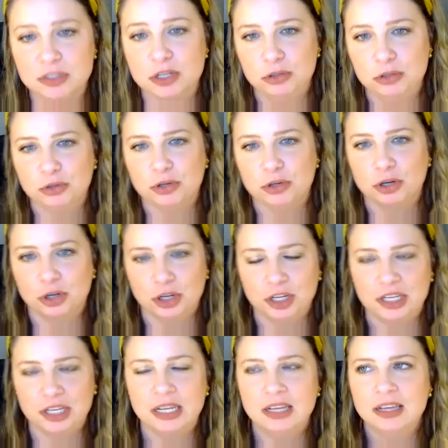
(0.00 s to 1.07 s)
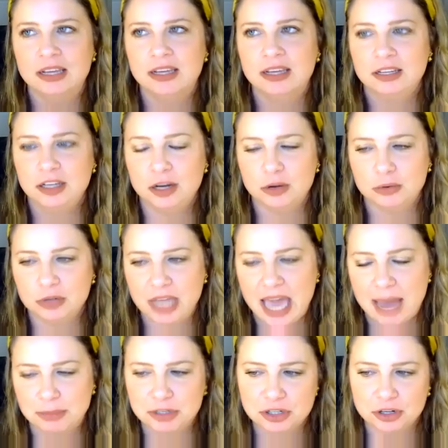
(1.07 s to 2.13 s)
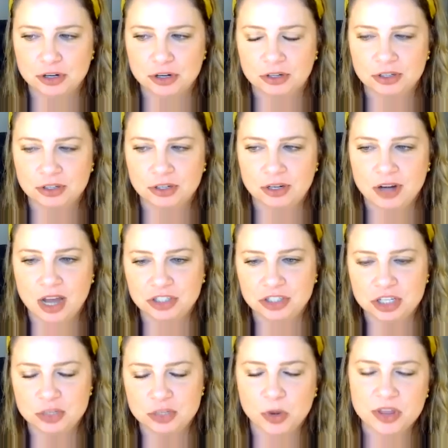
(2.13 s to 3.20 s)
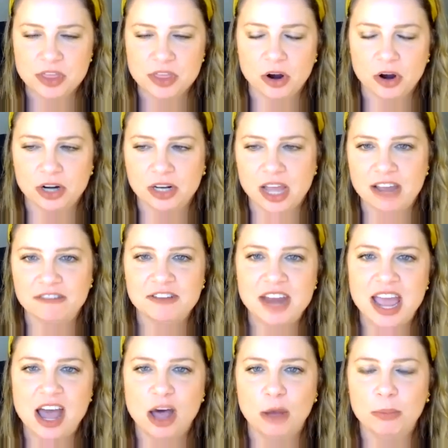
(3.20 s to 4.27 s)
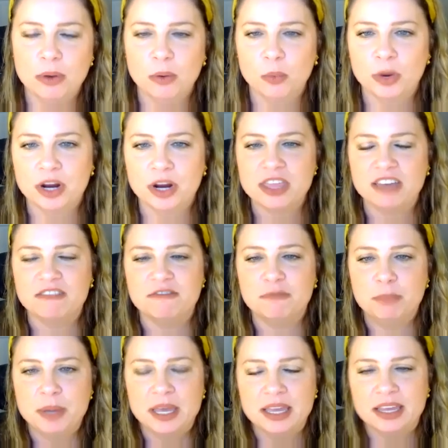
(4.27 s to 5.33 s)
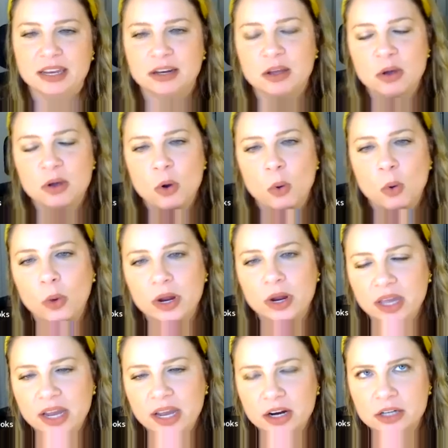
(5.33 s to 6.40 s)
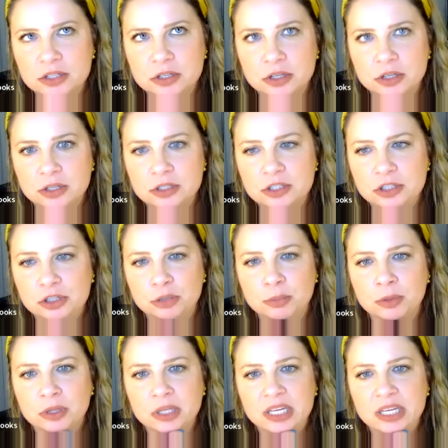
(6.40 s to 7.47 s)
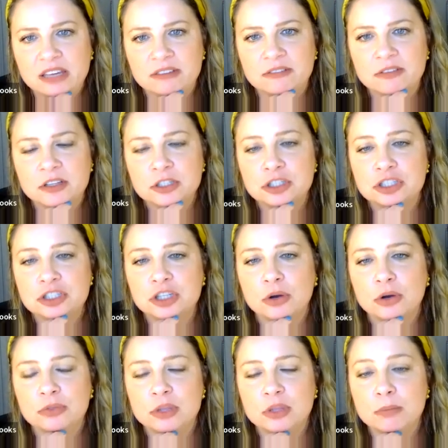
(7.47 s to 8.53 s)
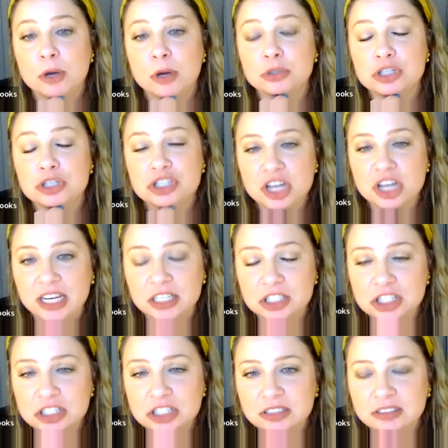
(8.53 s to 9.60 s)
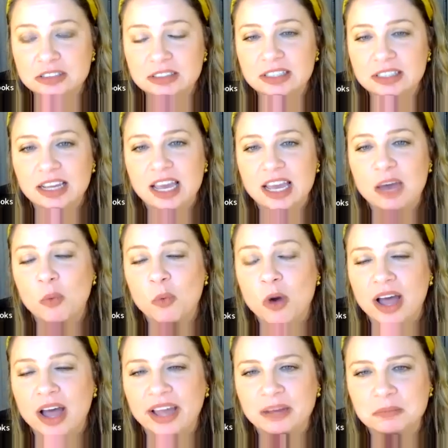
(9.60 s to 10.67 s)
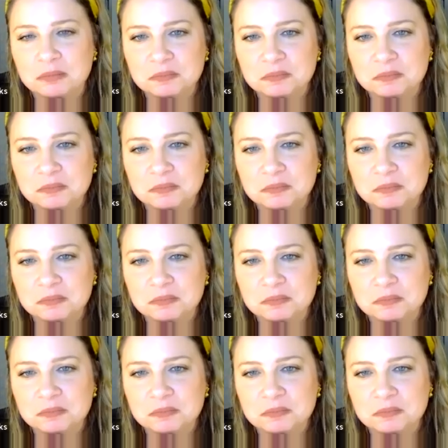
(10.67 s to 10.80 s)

So you could, capture not just where they are in life now, but where they've been. What character do you believe showed the most change, and why?